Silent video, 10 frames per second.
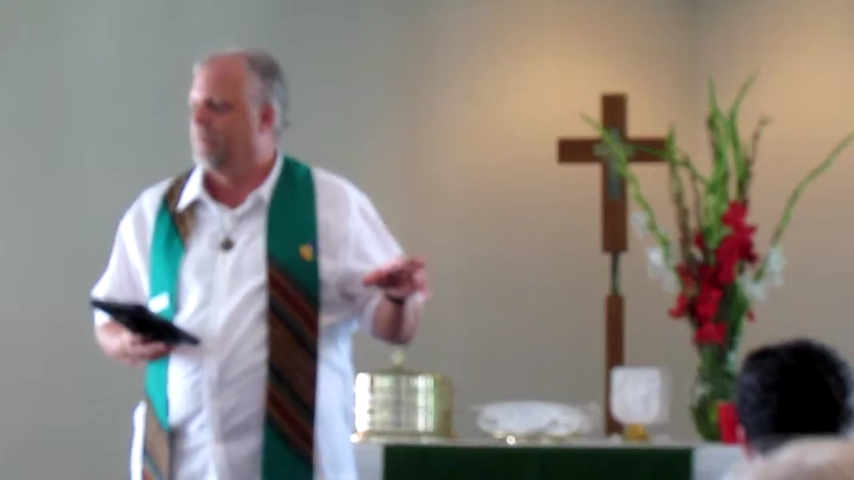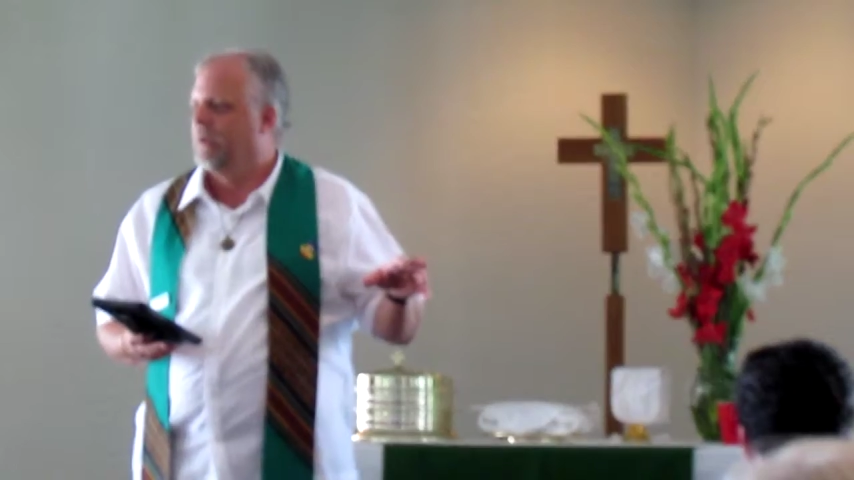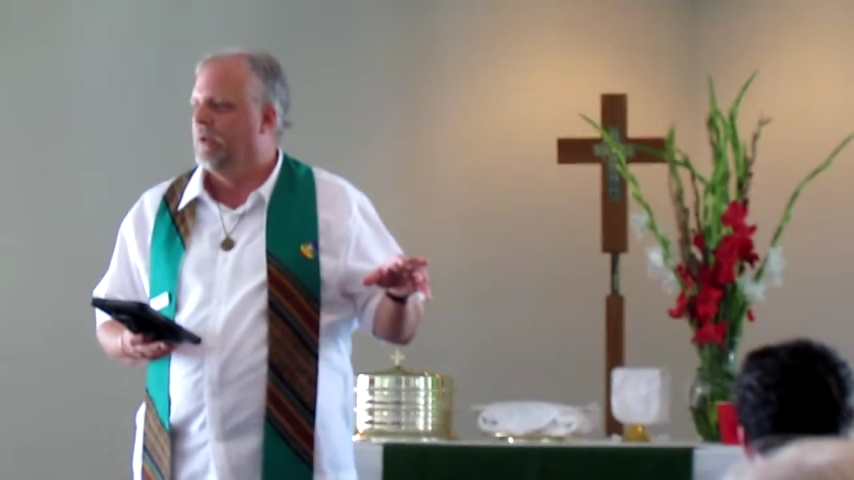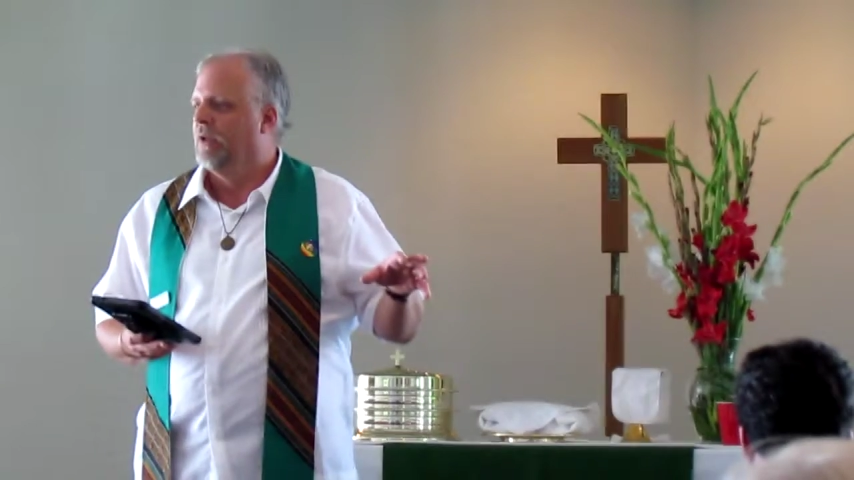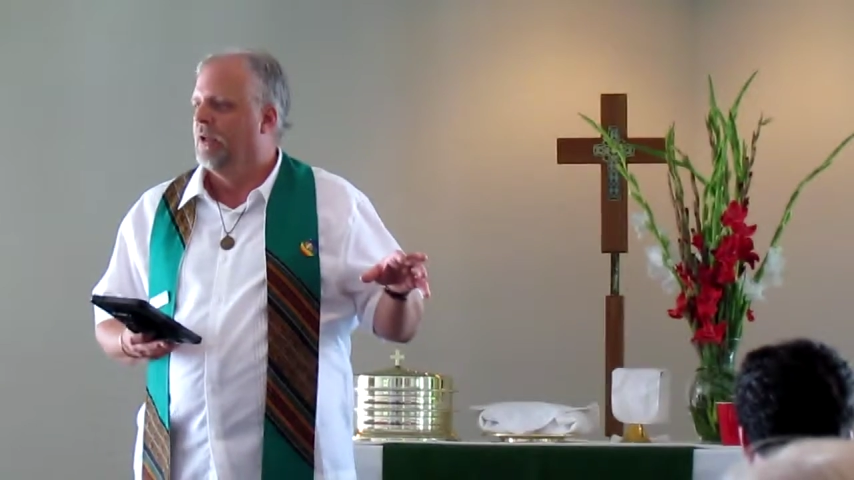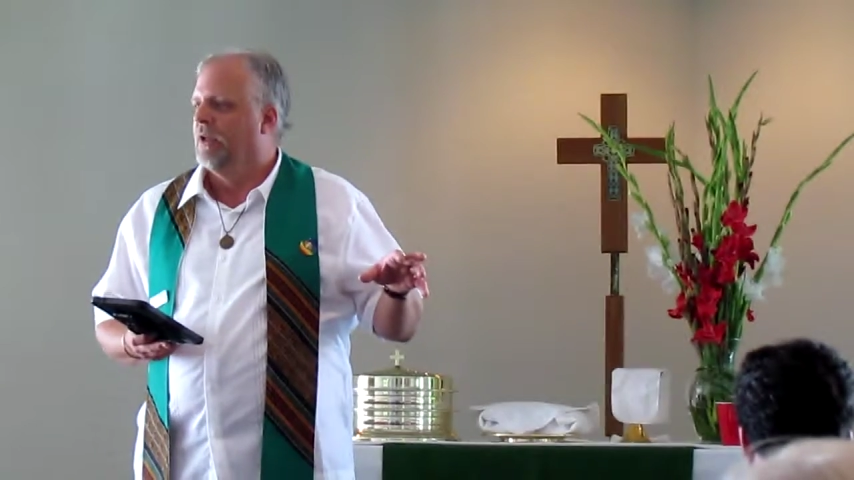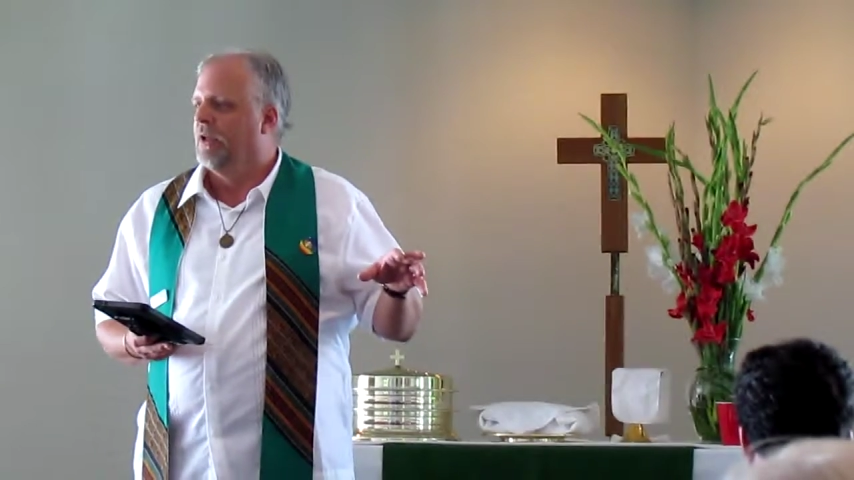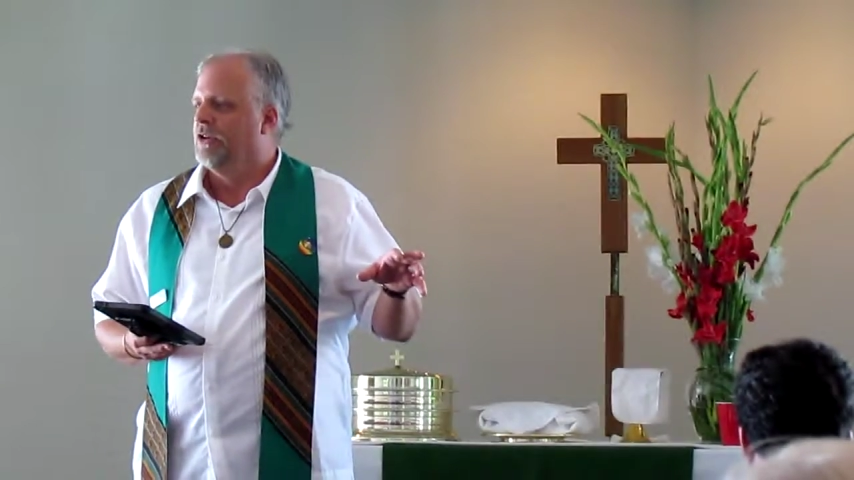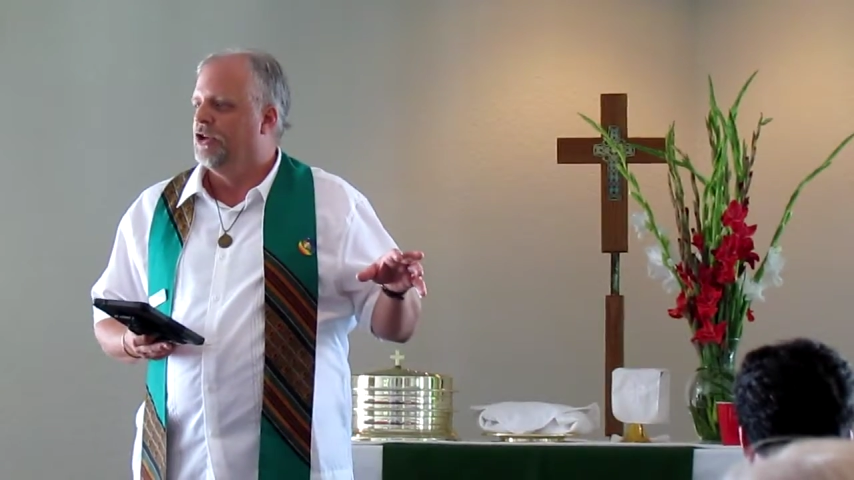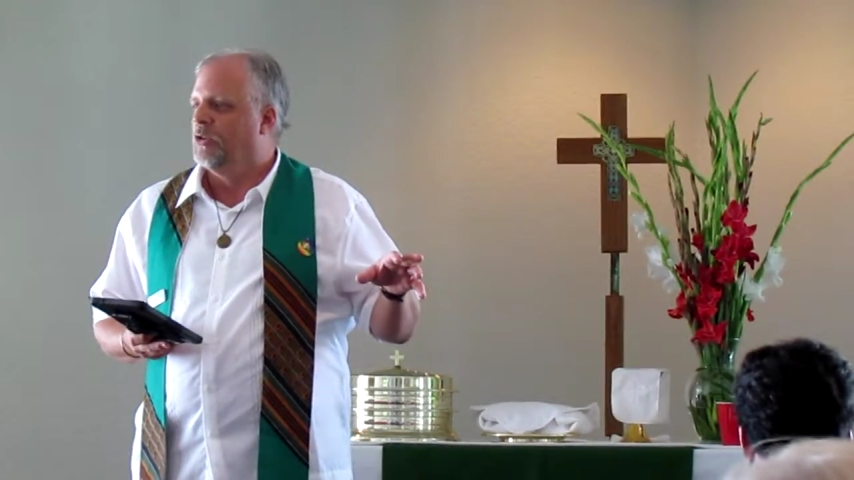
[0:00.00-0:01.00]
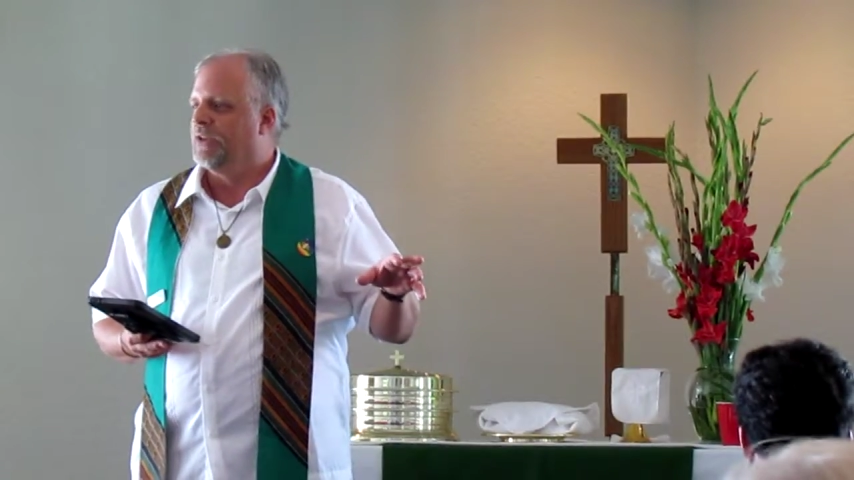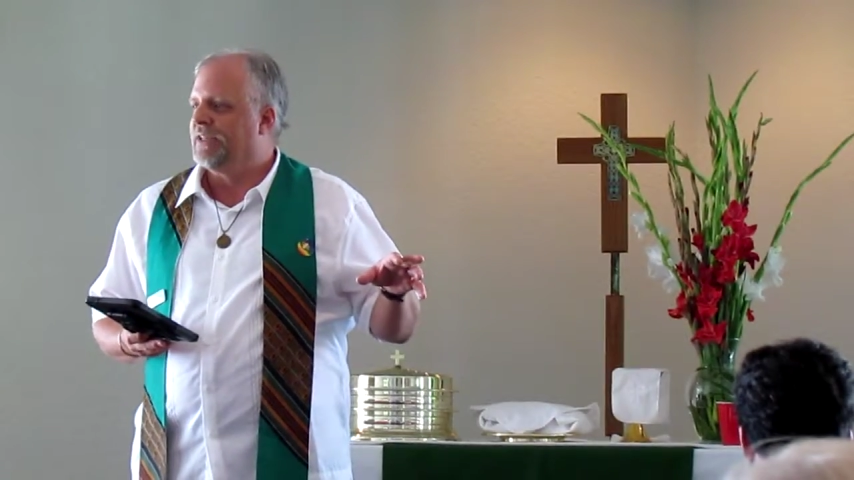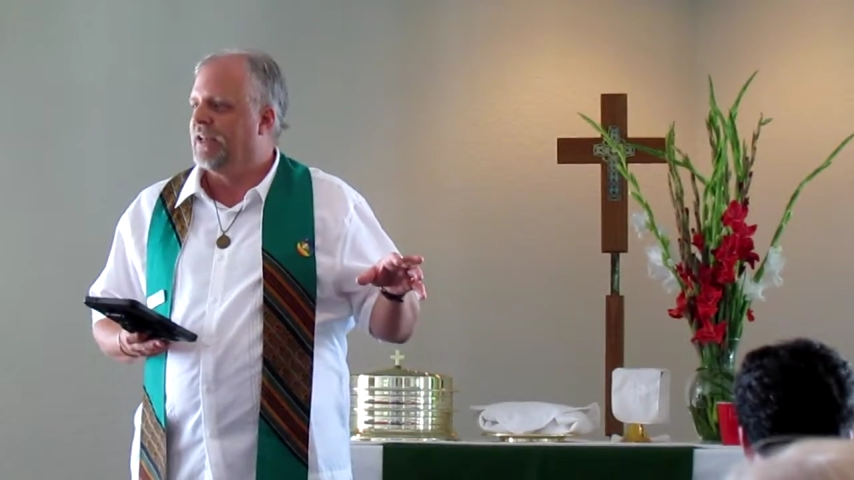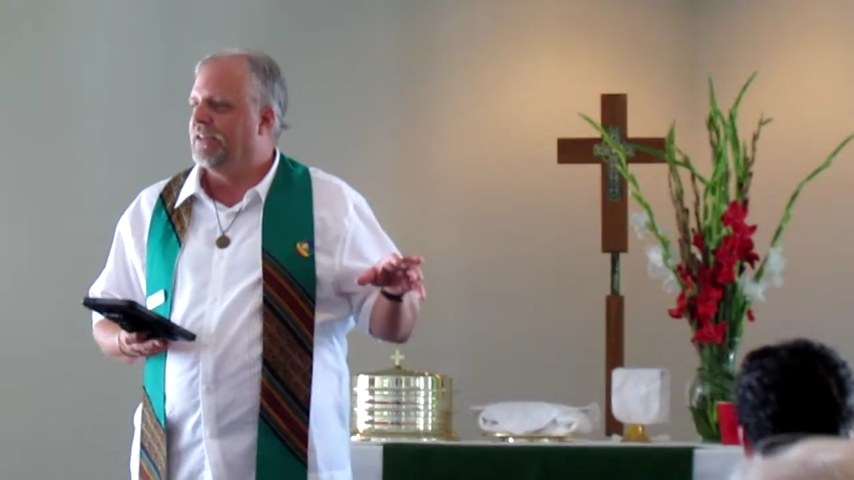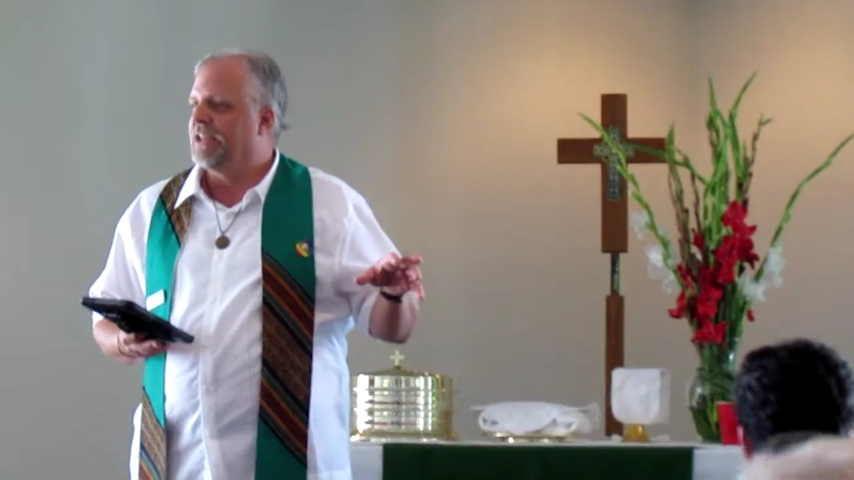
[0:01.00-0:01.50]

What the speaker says: Do you know what Santa's